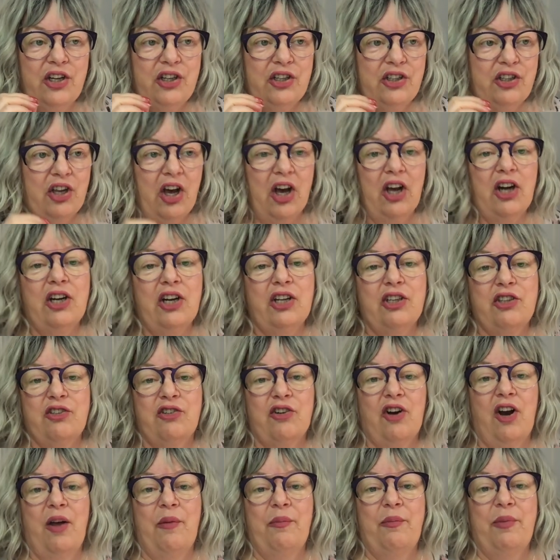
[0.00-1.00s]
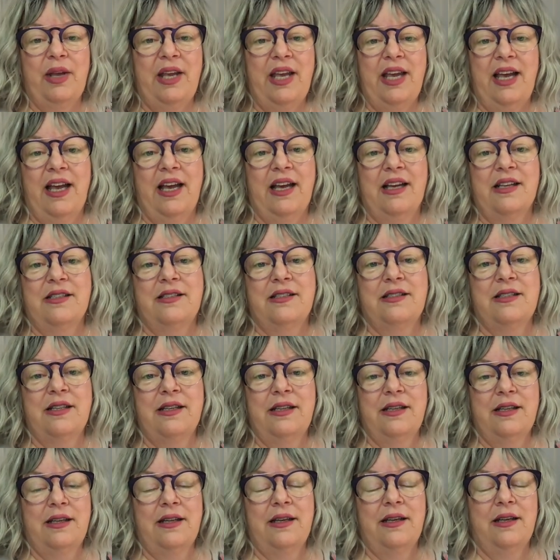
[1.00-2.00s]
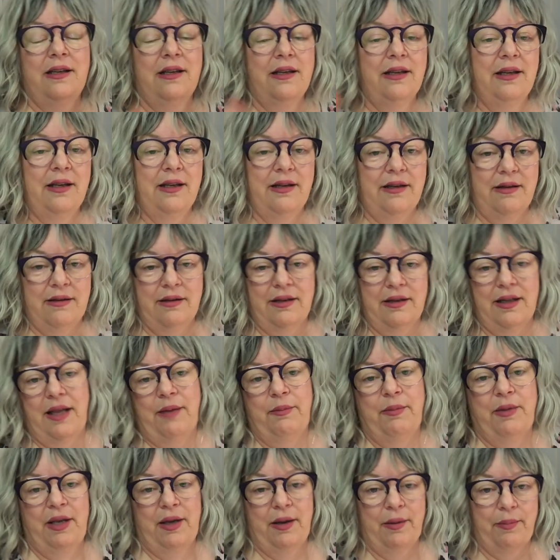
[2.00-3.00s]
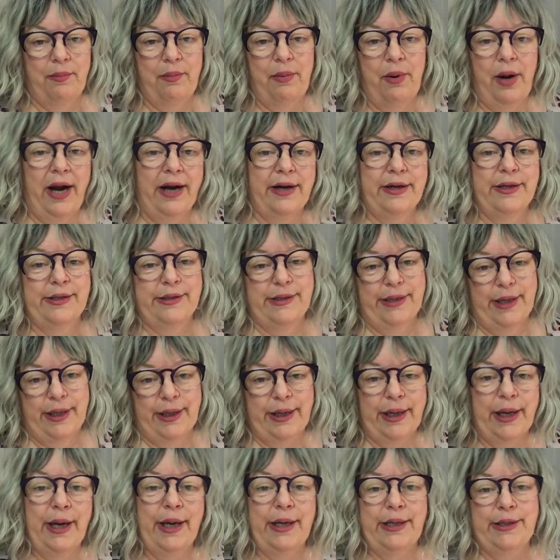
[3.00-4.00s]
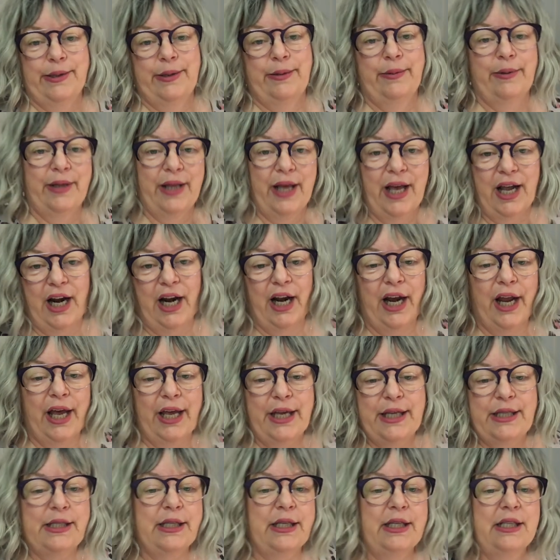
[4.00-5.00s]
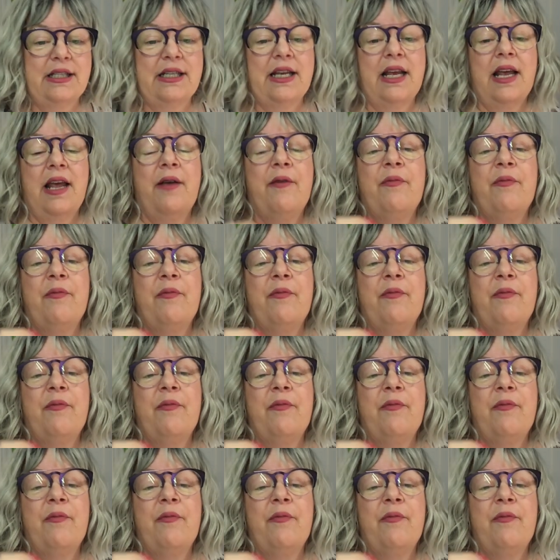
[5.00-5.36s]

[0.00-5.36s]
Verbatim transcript: Donald Trump is, and let me practice psychiatry without a license,